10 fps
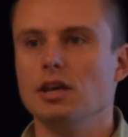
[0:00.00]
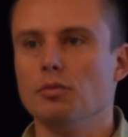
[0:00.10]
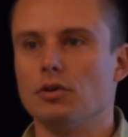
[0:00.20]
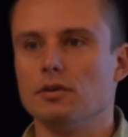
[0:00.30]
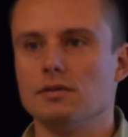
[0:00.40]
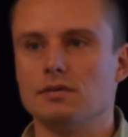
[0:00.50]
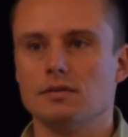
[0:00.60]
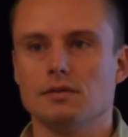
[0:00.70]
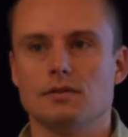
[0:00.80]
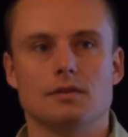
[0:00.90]
keyboards,
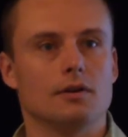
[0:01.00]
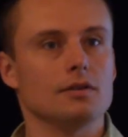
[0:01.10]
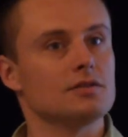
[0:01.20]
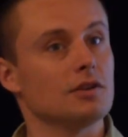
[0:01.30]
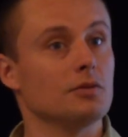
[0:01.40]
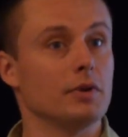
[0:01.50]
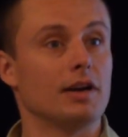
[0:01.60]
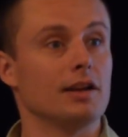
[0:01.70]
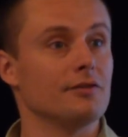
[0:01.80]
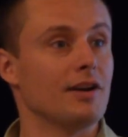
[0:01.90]
all of a sudden we
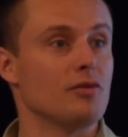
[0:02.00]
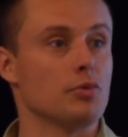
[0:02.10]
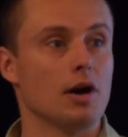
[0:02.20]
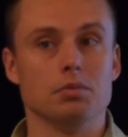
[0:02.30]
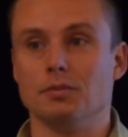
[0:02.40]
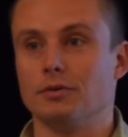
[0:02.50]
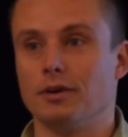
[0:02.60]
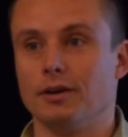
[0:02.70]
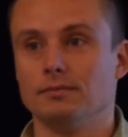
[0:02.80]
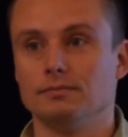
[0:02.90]
kind of have a problem,
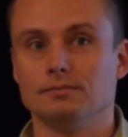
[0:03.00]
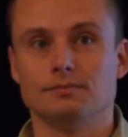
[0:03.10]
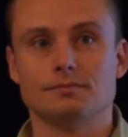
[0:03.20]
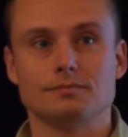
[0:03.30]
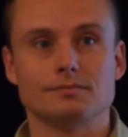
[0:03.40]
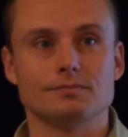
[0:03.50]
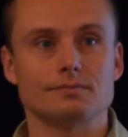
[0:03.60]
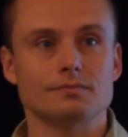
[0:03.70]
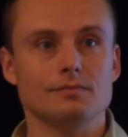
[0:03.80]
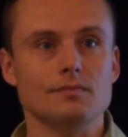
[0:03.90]
right?
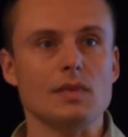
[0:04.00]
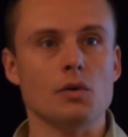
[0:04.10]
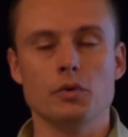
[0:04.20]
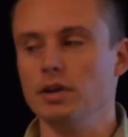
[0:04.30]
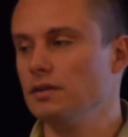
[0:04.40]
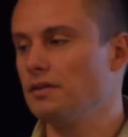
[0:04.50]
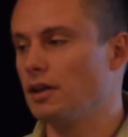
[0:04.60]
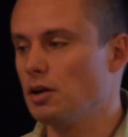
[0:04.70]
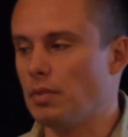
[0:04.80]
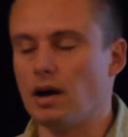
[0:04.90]
We need to
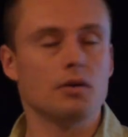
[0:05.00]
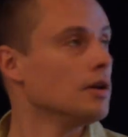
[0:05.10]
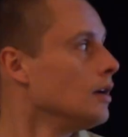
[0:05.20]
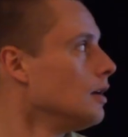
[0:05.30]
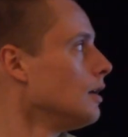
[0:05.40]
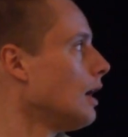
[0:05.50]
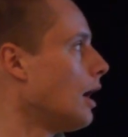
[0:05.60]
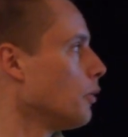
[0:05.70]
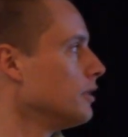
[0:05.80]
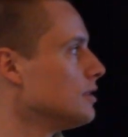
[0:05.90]
think about
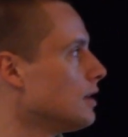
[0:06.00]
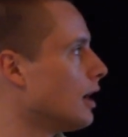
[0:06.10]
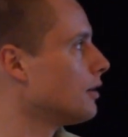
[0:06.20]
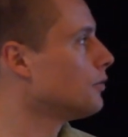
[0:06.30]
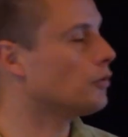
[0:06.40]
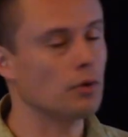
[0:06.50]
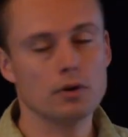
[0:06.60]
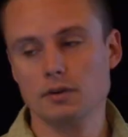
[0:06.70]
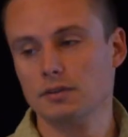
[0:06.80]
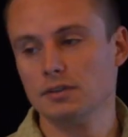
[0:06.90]
how we design
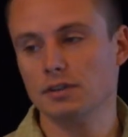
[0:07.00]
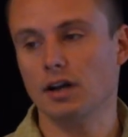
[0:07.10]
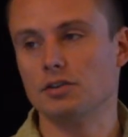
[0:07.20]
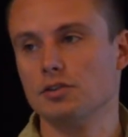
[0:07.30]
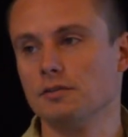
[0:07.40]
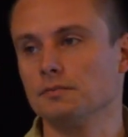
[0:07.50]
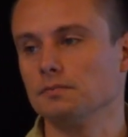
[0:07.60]
for touch.